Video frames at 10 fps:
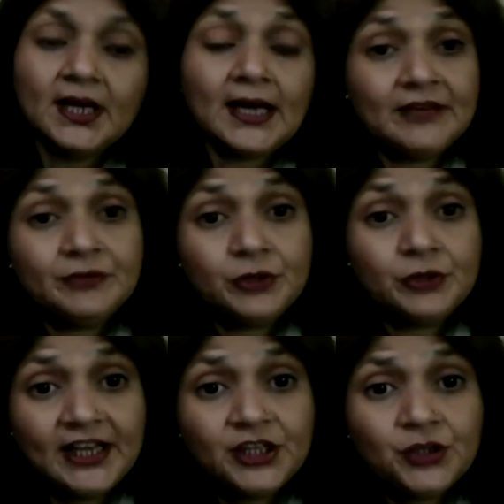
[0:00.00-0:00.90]
I would
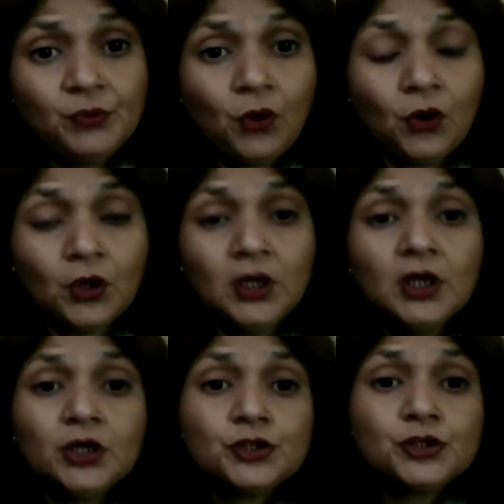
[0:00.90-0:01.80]
like you all
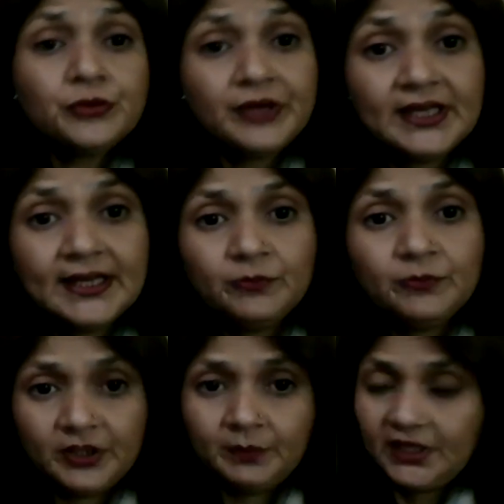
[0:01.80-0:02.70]
to read them
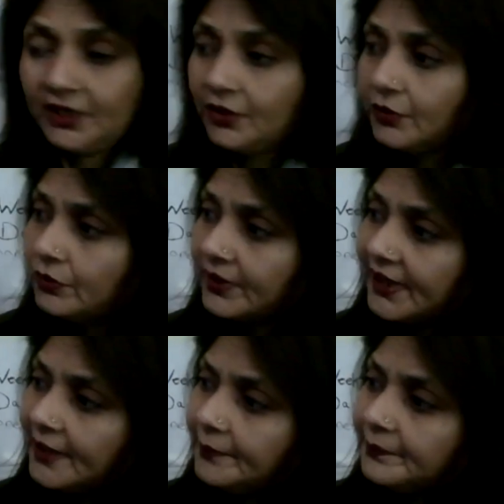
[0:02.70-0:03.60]
with me,
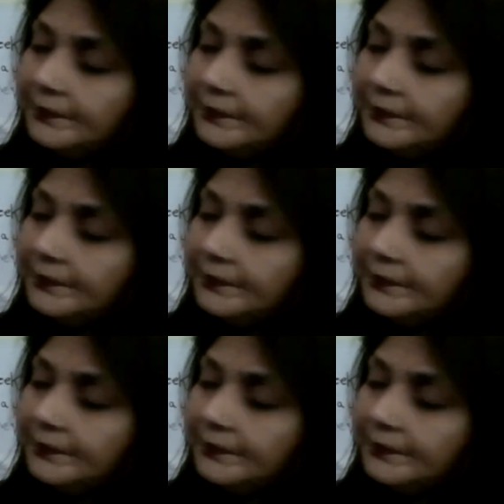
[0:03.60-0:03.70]
okay?